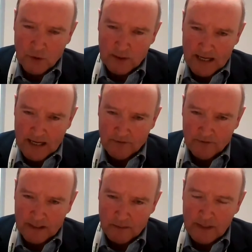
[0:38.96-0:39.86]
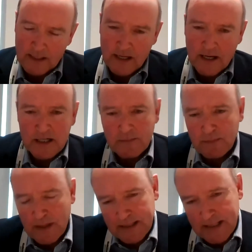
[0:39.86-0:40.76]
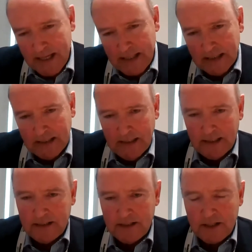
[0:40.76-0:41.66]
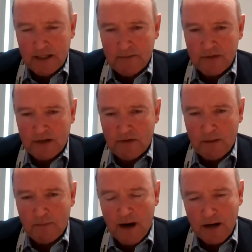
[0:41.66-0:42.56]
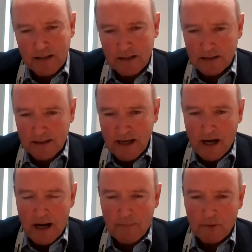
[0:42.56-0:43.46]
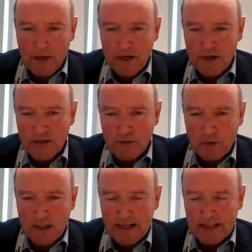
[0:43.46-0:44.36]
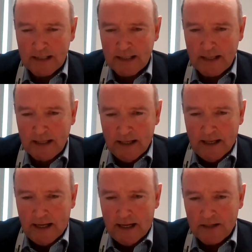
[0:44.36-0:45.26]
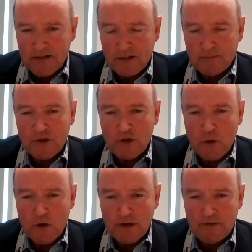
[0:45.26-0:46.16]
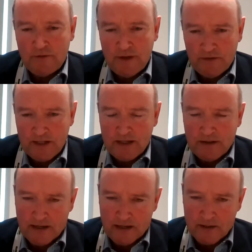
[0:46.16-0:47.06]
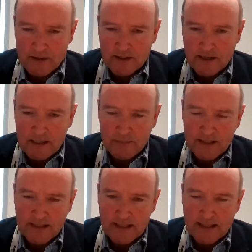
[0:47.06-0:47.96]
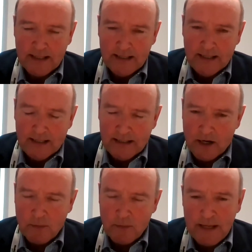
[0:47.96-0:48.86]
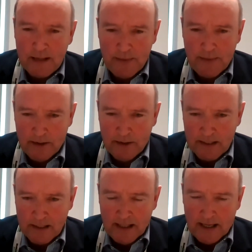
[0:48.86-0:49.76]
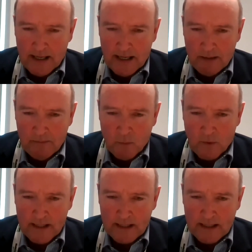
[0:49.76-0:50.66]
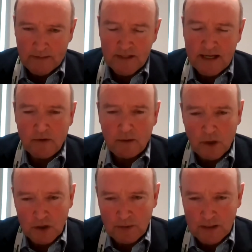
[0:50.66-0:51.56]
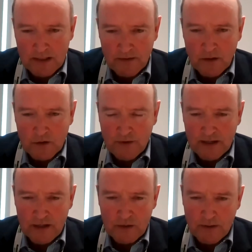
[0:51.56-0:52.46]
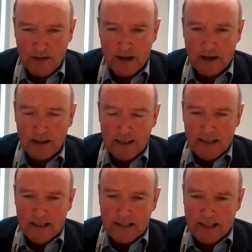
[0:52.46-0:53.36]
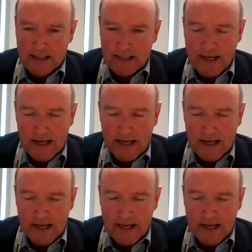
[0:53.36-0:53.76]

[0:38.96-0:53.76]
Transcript: 2.5 million items per day. In terms of our parcels operations, we're handling some 250,000 items a day. In our peak period, we can have several multiples of those figures, with our daily